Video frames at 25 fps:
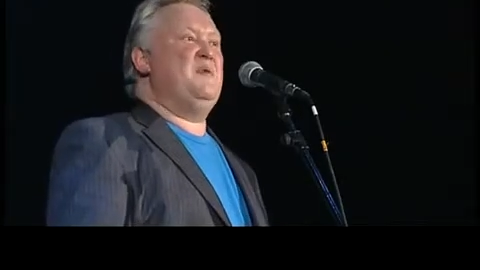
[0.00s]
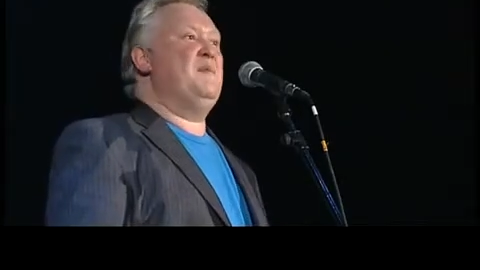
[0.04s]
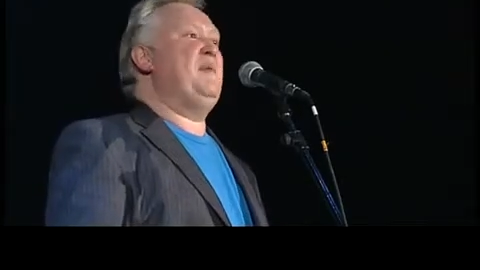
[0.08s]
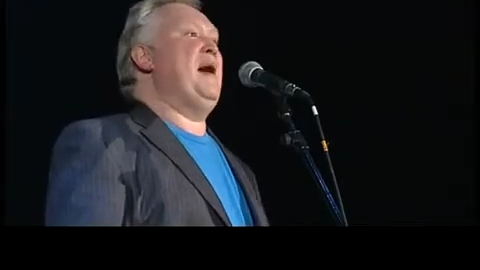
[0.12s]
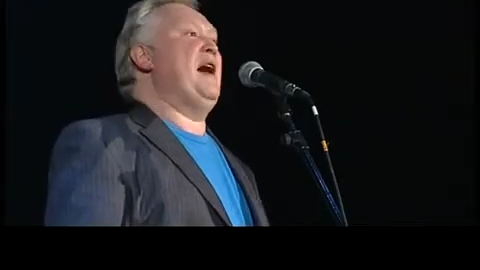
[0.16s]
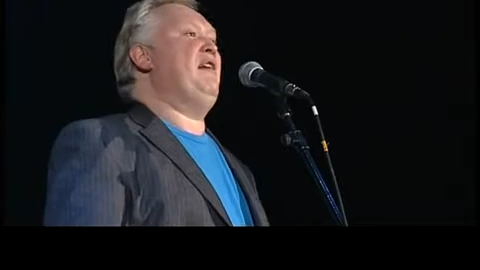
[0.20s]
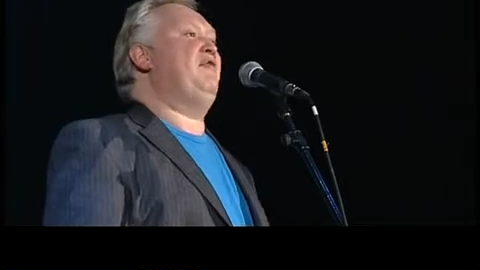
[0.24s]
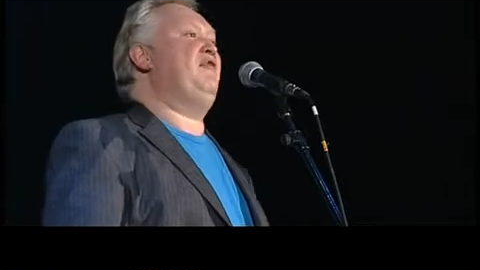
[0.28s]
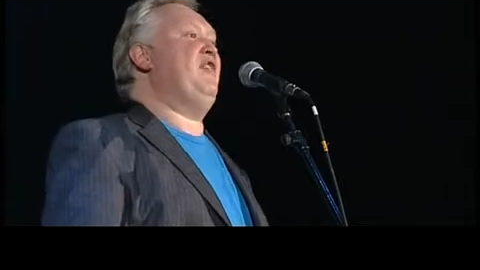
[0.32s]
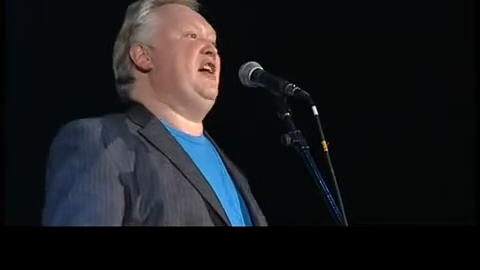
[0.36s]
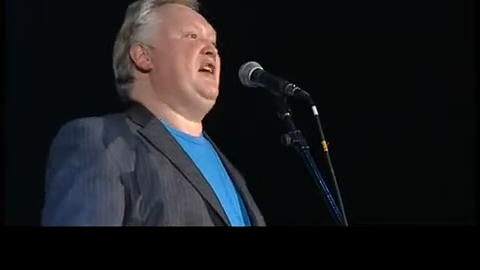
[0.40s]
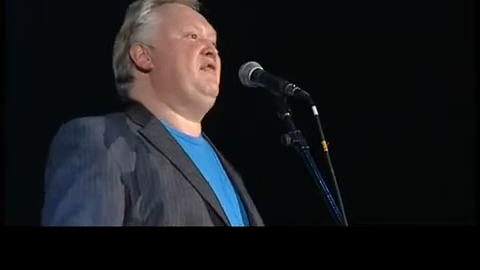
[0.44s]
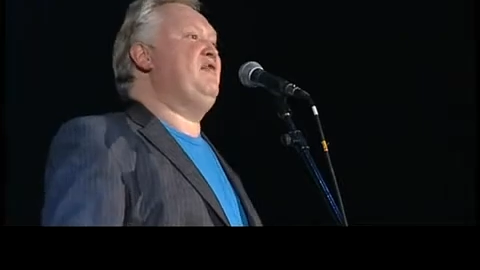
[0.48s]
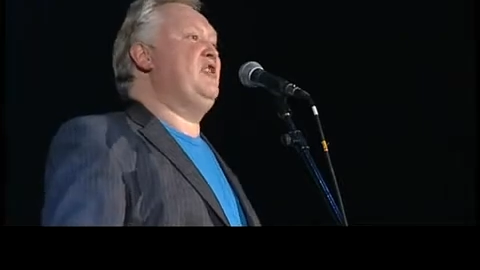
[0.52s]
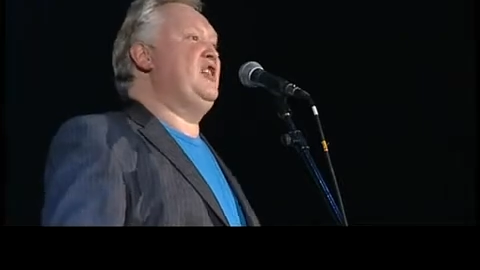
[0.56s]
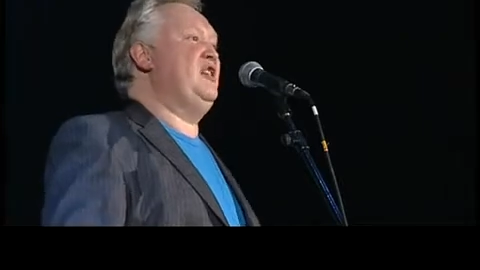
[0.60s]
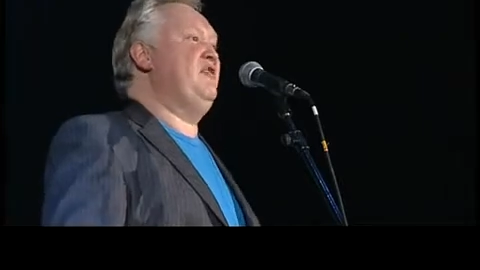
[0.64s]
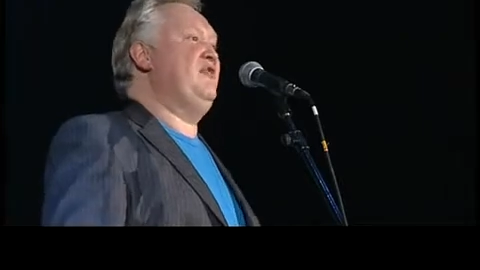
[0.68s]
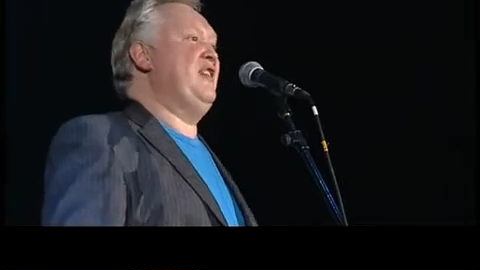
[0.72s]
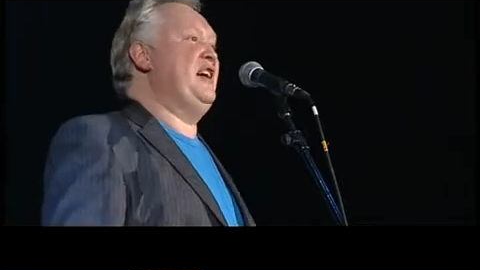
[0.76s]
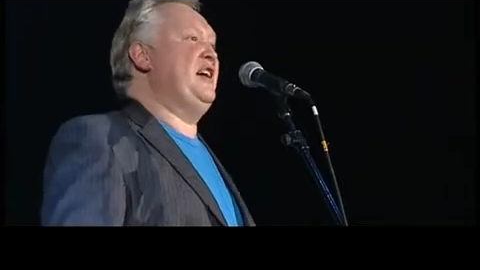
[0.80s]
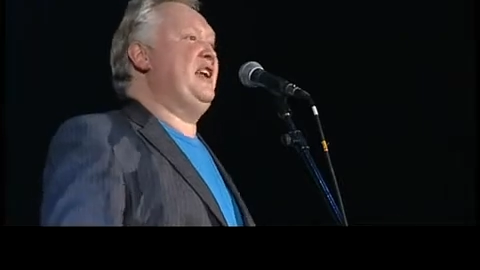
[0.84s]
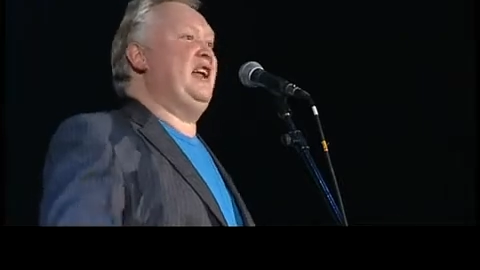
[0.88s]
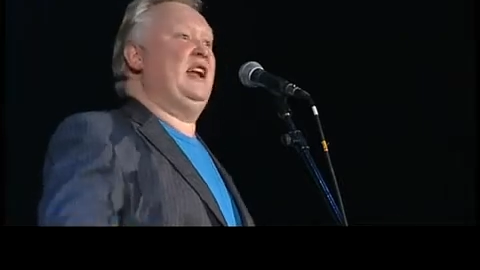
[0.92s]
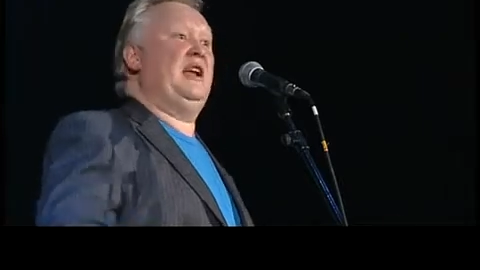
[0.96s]
Well, my
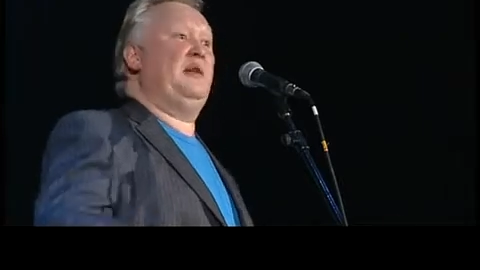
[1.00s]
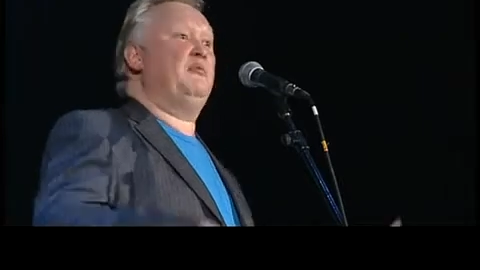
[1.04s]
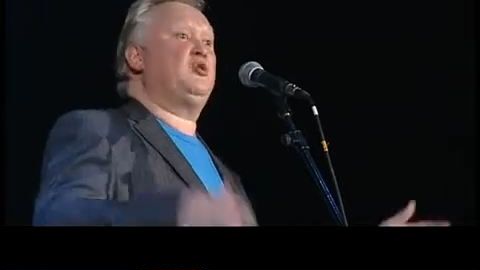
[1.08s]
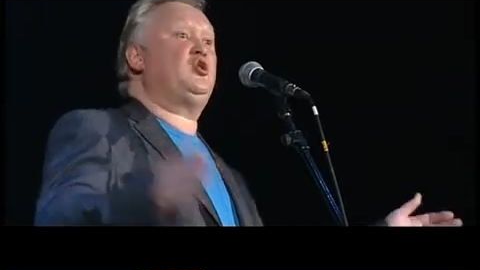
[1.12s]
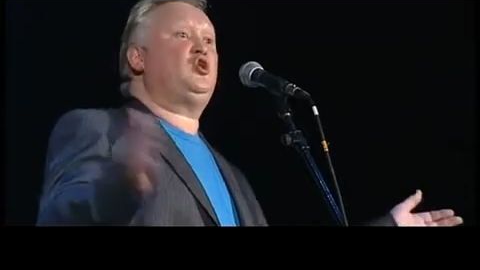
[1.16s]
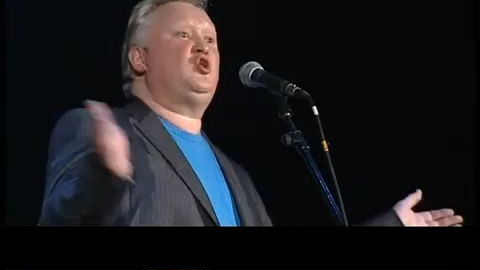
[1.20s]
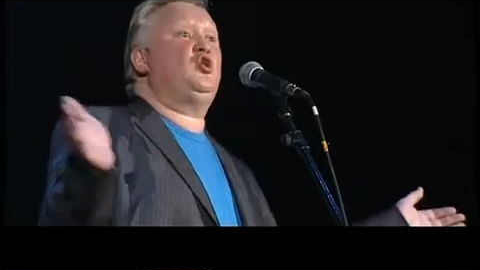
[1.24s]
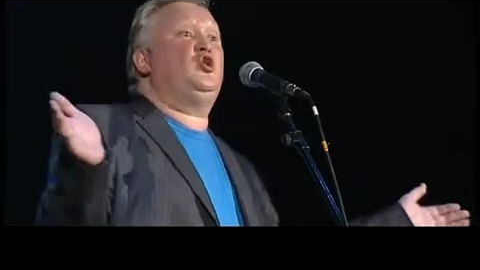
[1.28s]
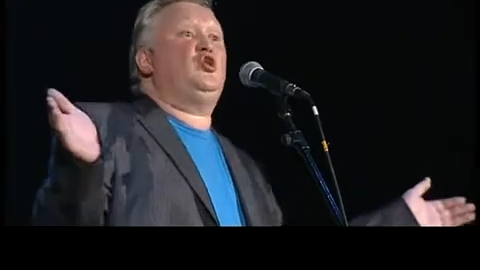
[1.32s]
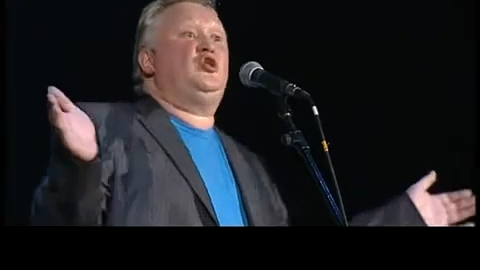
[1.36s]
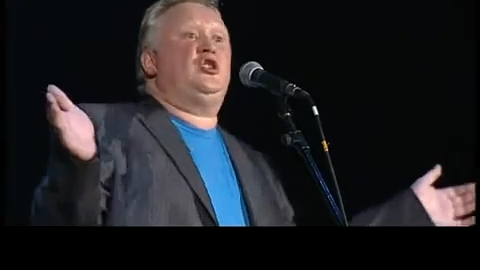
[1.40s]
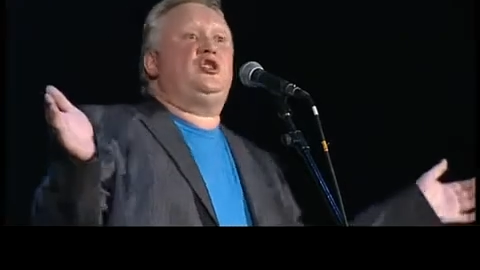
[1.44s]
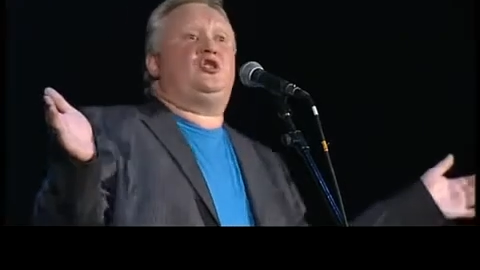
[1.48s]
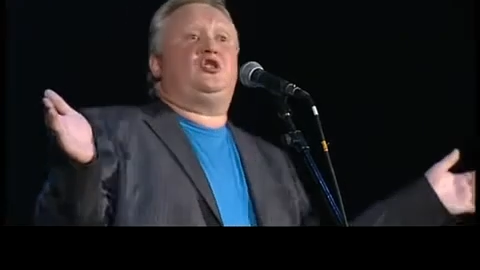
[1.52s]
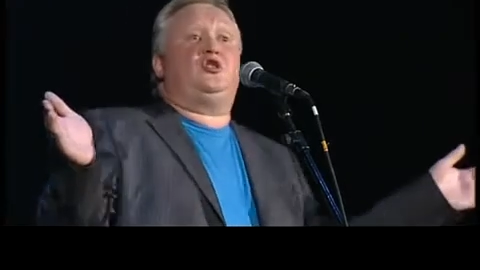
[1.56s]
favourite event, and I'm sure